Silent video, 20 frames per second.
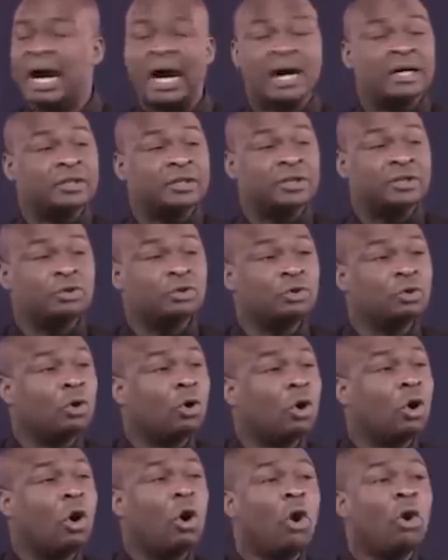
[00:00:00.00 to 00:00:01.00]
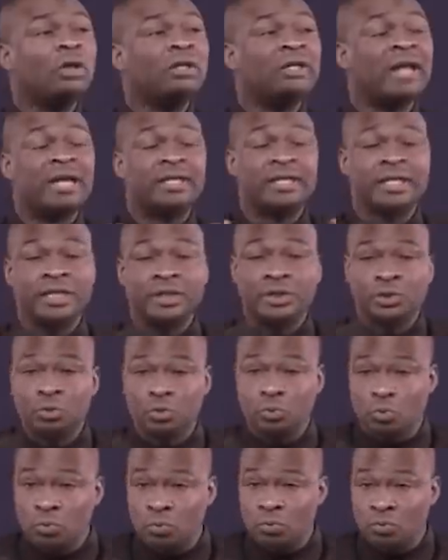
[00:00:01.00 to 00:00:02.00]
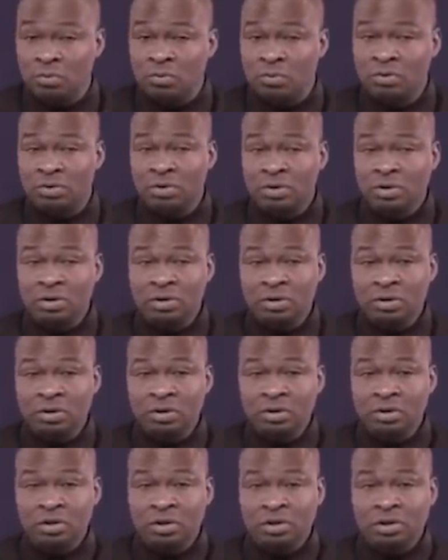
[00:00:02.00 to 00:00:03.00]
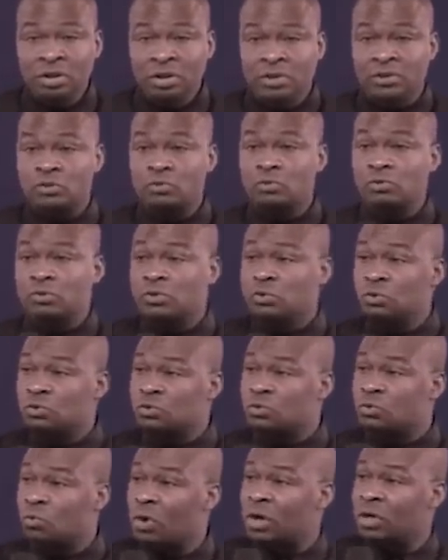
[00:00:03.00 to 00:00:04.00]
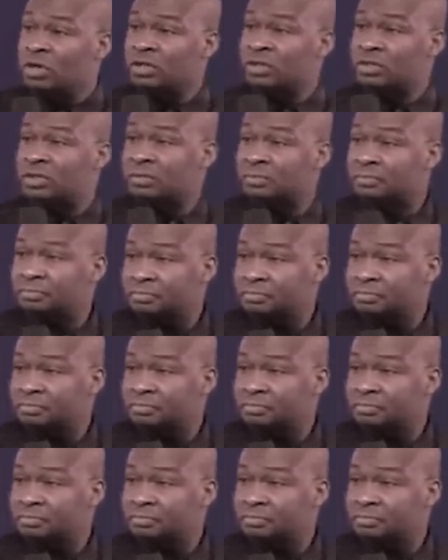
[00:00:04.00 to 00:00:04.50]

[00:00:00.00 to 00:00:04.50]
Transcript: And did you know all that they do is to use words,